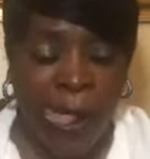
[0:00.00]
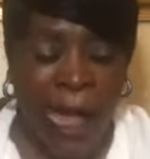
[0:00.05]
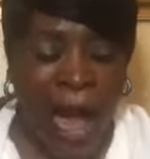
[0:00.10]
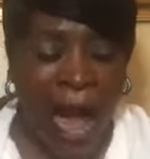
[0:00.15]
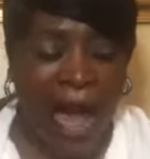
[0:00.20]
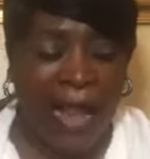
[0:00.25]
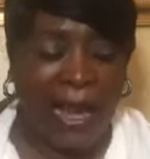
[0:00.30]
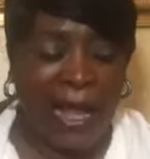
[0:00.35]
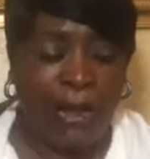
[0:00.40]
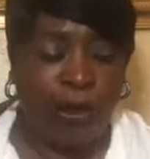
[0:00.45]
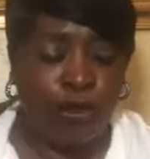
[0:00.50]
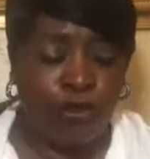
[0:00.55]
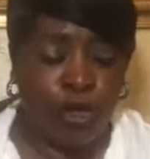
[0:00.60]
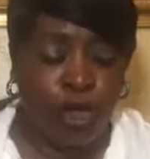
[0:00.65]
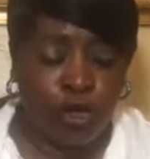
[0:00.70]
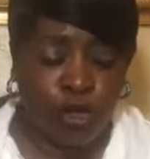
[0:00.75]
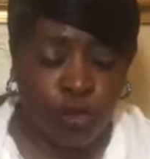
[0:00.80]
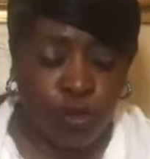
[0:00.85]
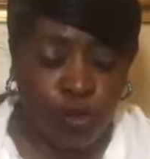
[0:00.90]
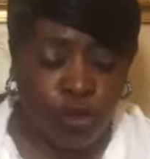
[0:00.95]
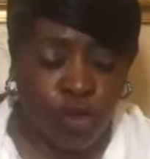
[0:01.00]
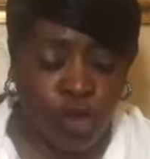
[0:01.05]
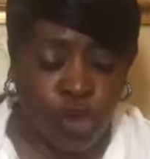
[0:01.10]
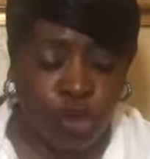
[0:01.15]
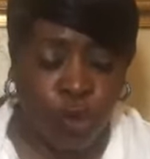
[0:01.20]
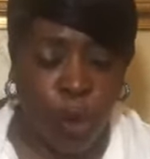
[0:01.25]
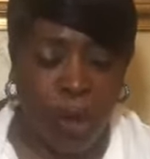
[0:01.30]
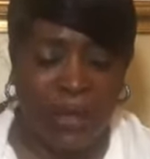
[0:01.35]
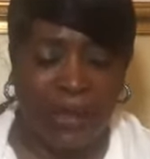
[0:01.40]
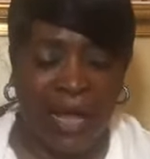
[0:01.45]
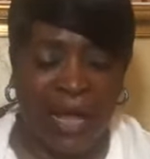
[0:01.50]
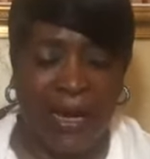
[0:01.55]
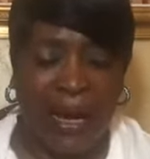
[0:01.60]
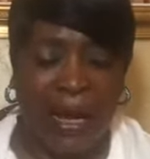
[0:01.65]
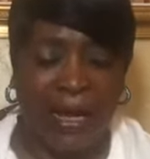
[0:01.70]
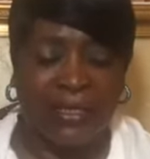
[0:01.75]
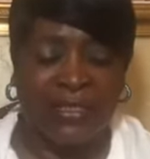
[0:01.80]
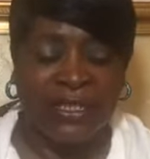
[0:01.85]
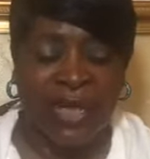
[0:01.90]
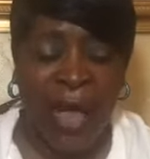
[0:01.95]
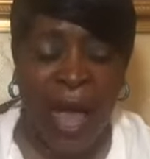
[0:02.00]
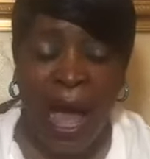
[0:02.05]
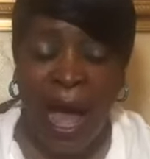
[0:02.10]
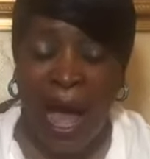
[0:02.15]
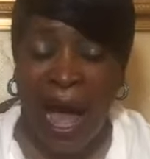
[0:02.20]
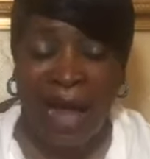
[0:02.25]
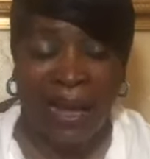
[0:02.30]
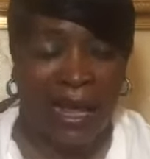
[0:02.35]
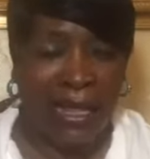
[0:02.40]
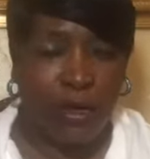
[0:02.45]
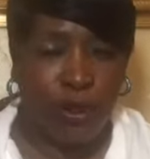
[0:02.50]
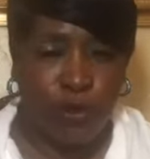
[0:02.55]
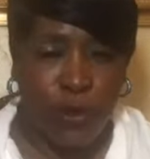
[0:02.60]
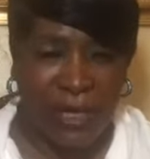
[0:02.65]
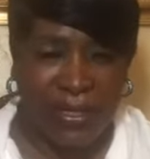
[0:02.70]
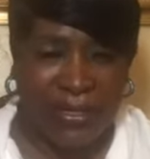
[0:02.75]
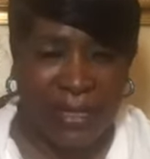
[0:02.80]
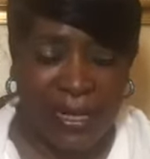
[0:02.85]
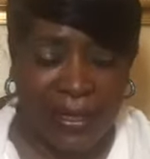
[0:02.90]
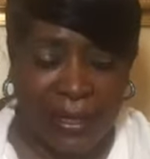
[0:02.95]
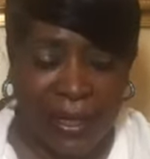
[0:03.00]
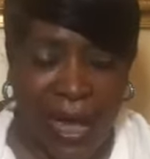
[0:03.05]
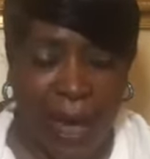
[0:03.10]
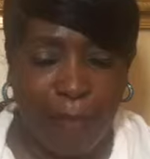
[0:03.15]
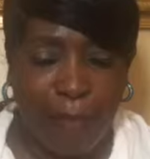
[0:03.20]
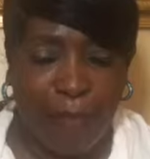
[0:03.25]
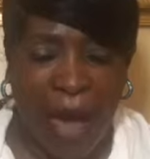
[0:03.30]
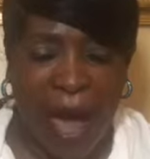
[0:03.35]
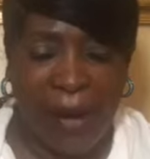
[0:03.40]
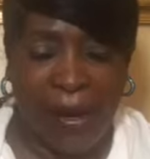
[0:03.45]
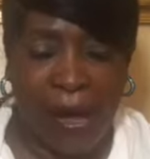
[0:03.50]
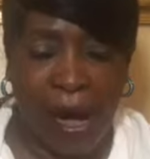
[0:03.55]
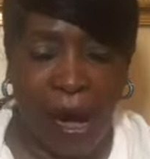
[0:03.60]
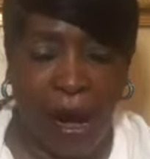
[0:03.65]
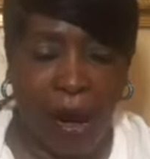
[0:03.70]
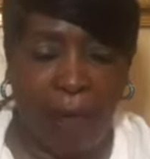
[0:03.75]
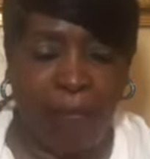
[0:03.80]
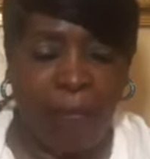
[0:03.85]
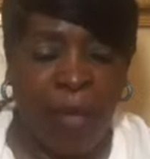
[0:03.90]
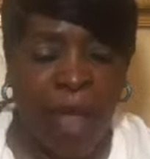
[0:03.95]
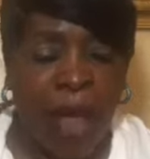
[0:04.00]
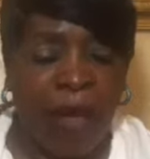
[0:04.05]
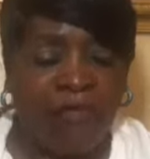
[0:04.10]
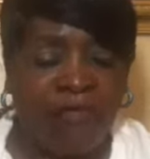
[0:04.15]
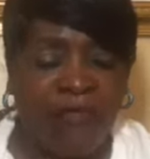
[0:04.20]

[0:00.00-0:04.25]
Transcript: hallelujah, you strengthen us, hallelujah, to get back up.